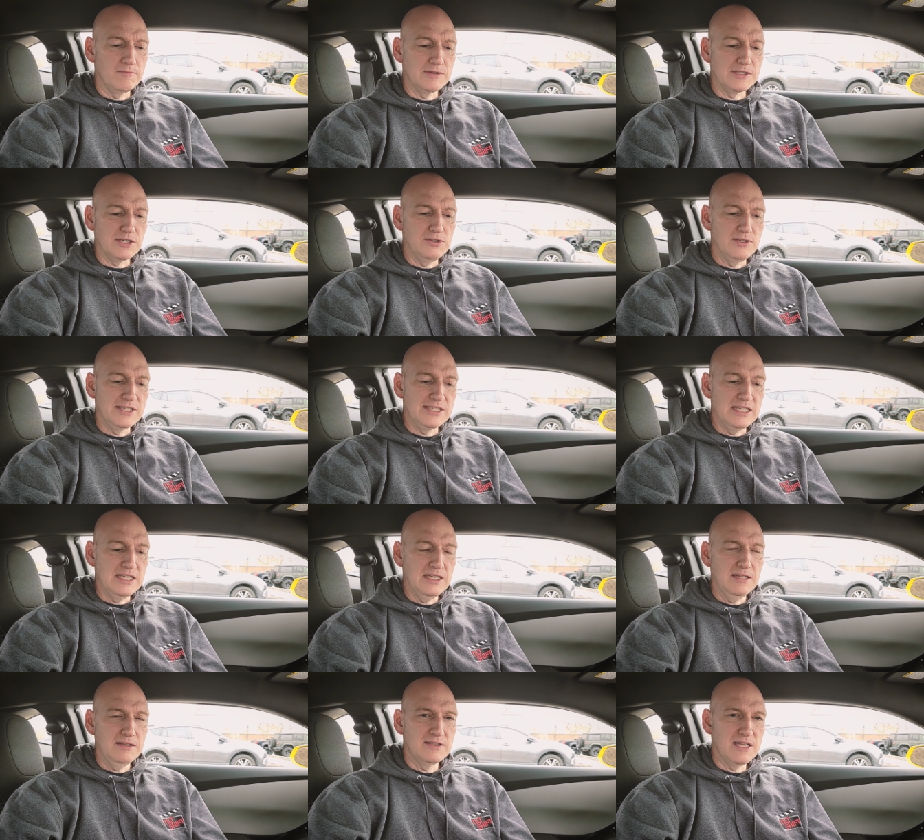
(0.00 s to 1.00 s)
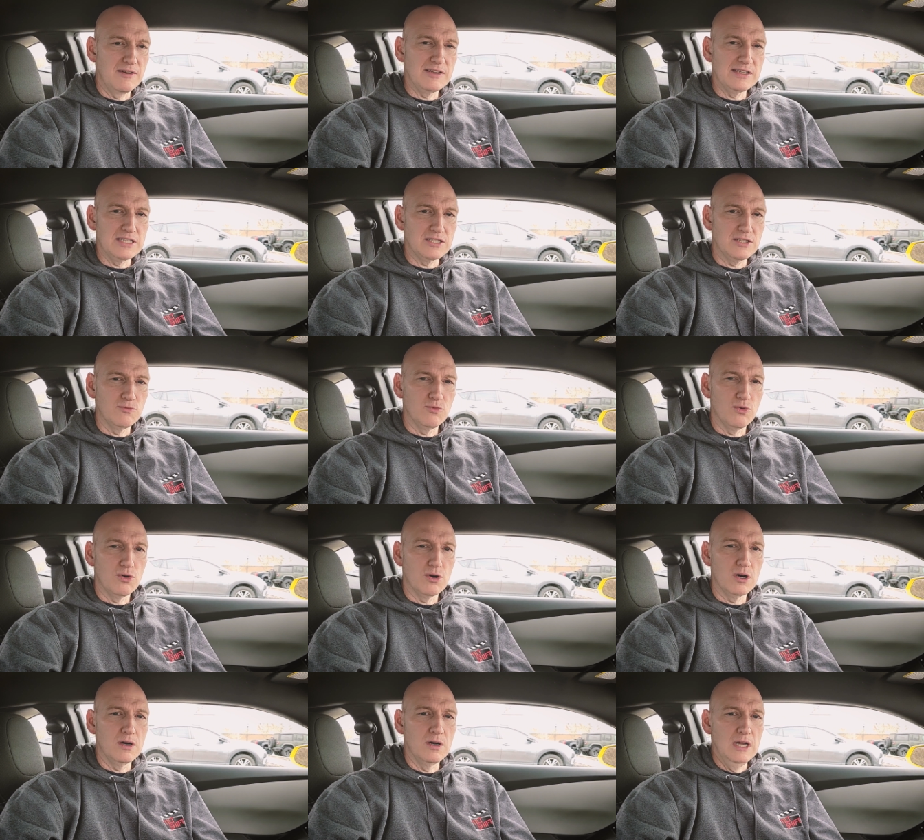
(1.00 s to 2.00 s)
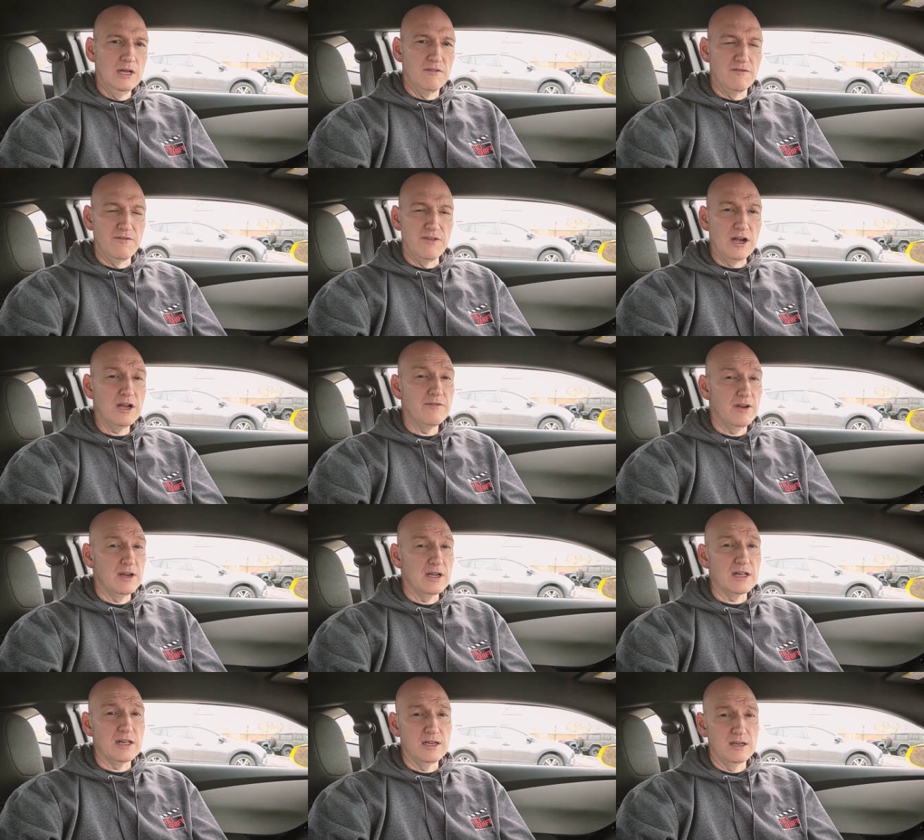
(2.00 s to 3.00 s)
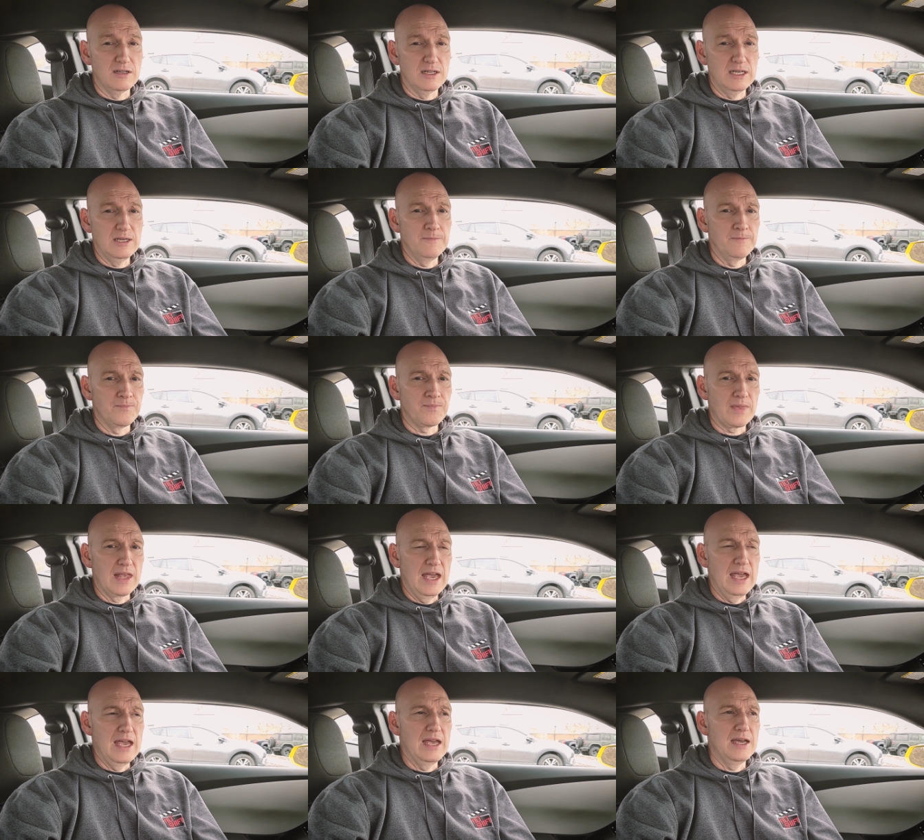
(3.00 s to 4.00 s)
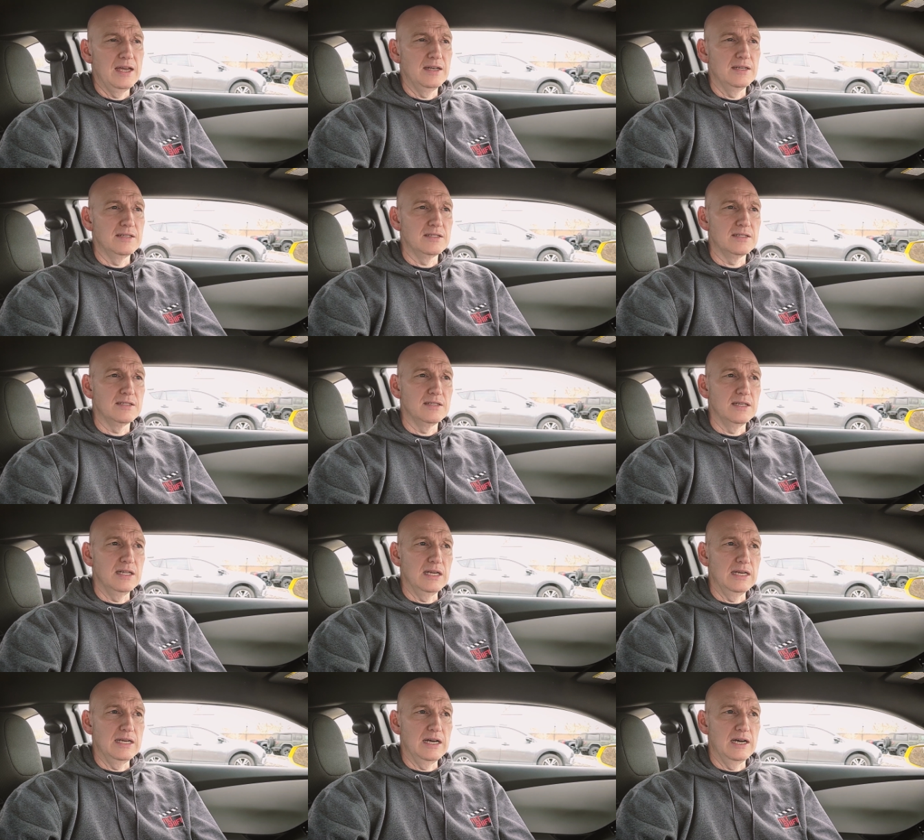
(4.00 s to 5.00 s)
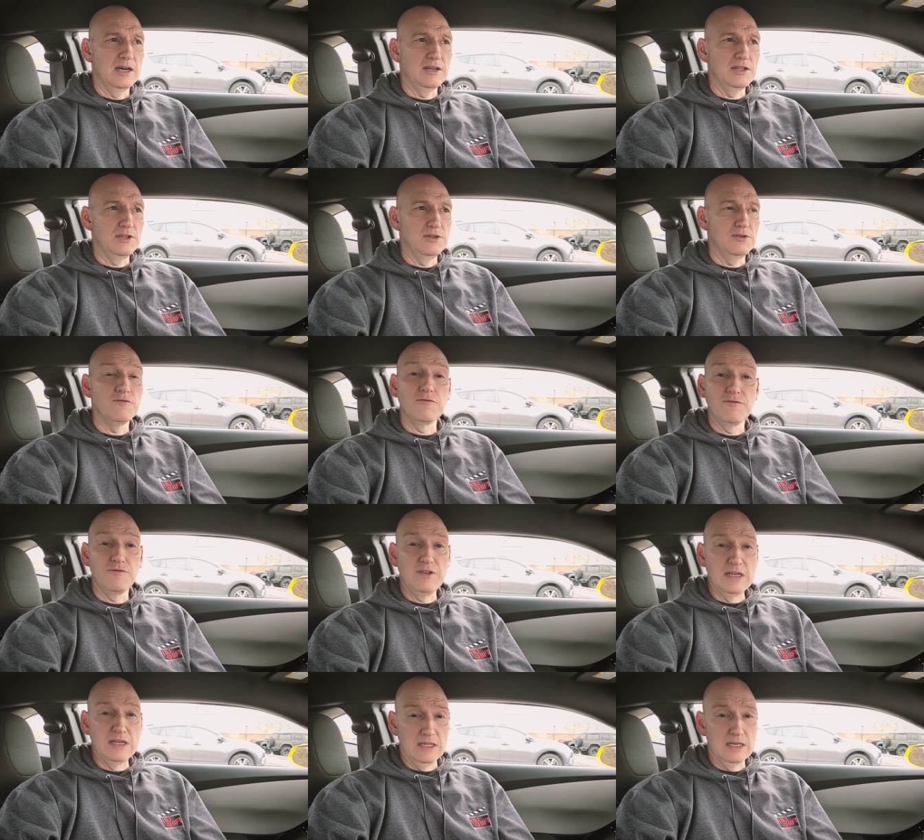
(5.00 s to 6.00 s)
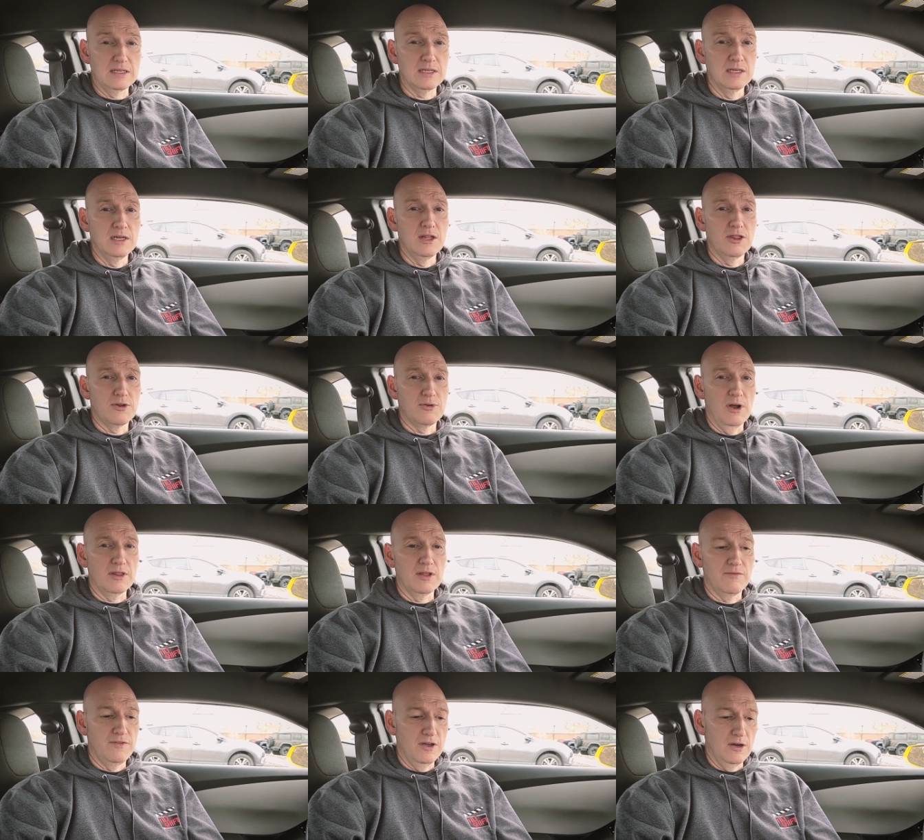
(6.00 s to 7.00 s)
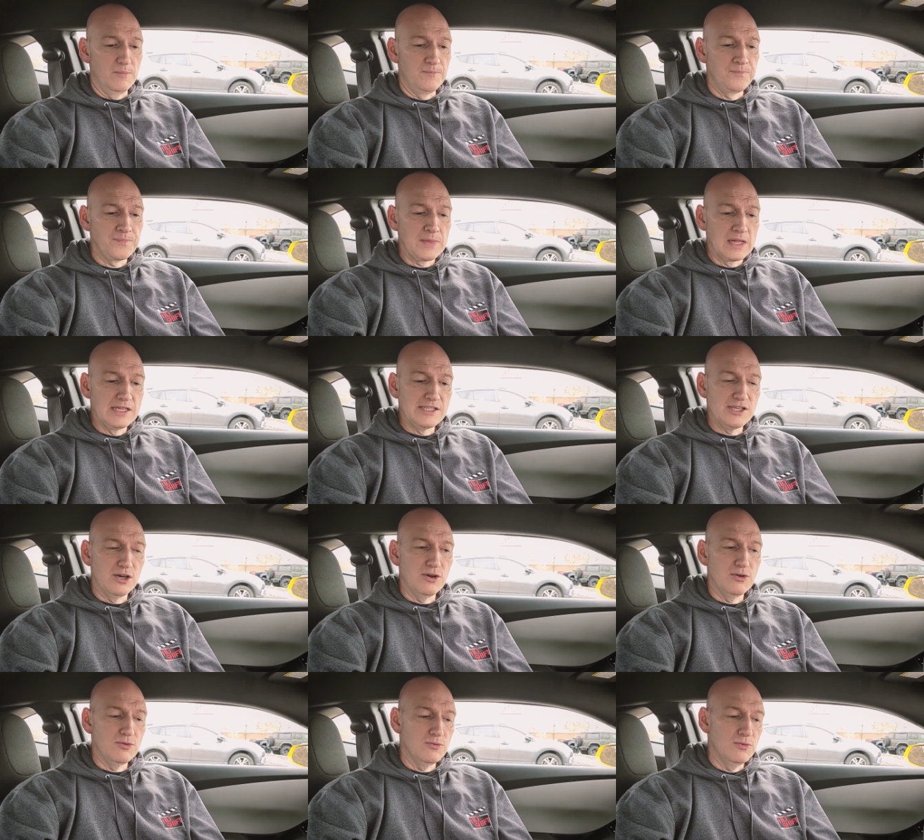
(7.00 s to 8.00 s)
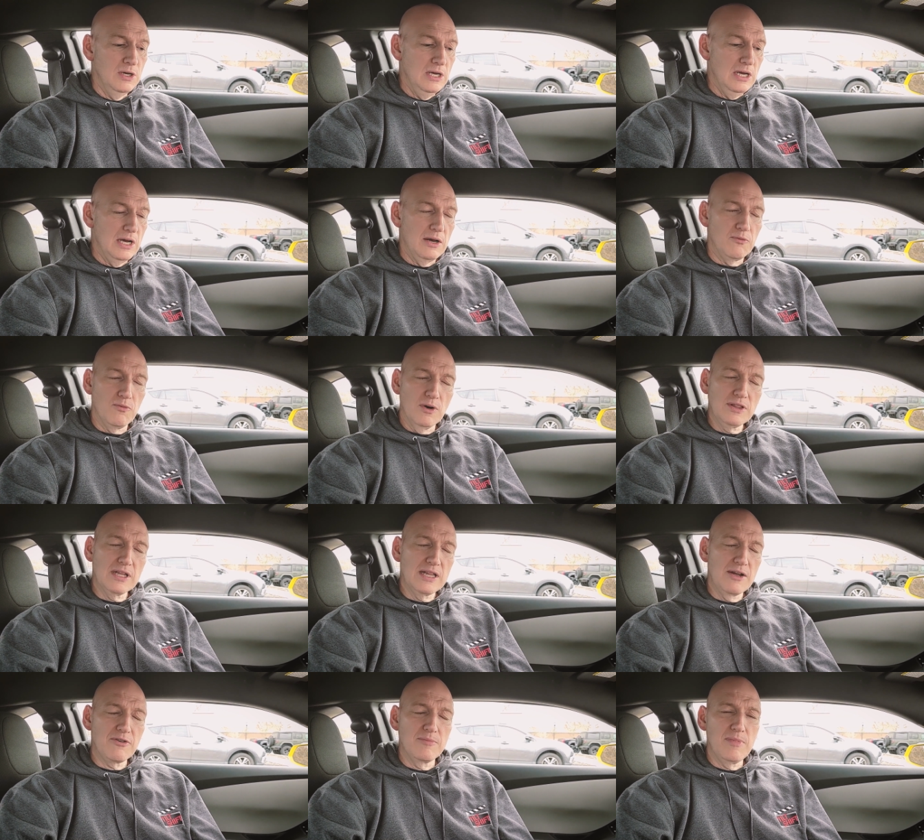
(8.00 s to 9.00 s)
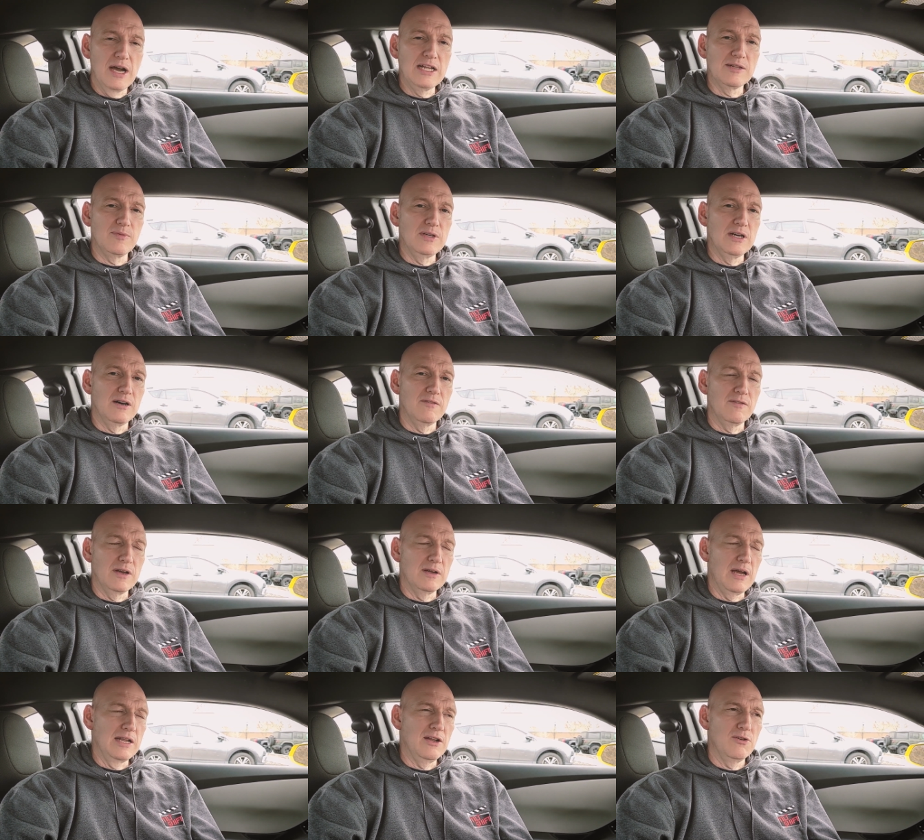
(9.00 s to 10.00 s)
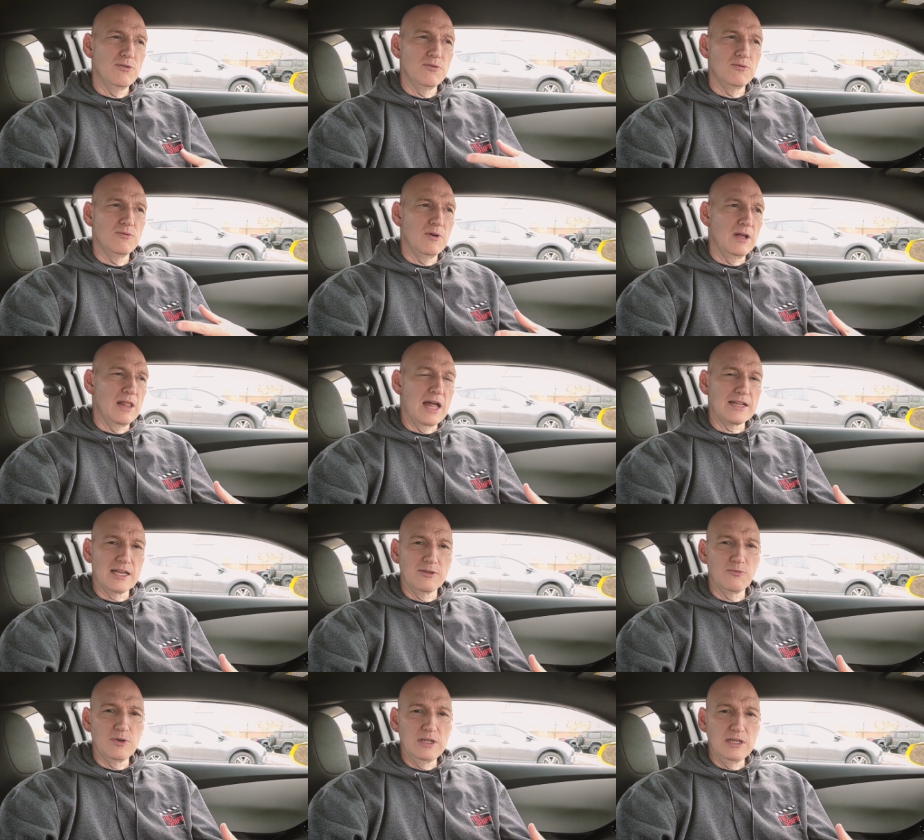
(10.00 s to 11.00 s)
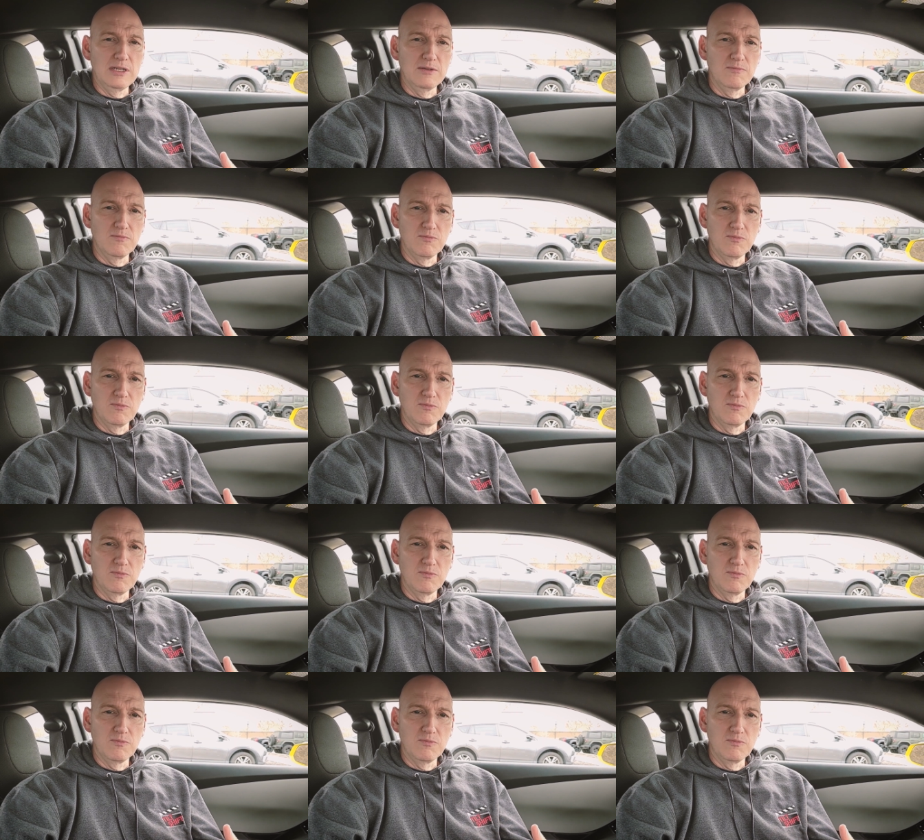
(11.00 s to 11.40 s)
so you see devastation of war very, very clearly, and uh, you feel it throughout the film. So uh, one thing that reminds me of, I know a lot of times we